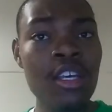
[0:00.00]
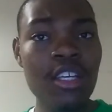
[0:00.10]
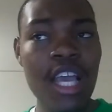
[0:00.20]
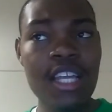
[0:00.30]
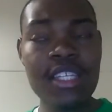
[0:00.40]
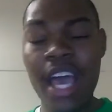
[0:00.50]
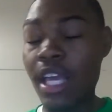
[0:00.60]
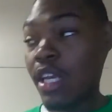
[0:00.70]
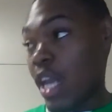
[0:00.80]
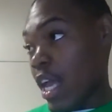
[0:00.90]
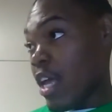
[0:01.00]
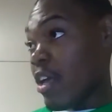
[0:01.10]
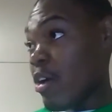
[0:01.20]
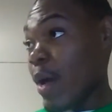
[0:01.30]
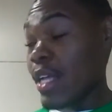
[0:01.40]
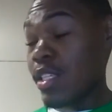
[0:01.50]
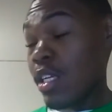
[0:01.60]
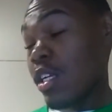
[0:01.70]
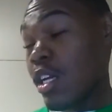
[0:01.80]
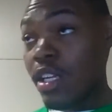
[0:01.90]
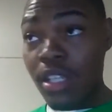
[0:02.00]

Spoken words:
Yandy's like, "No, I didn't know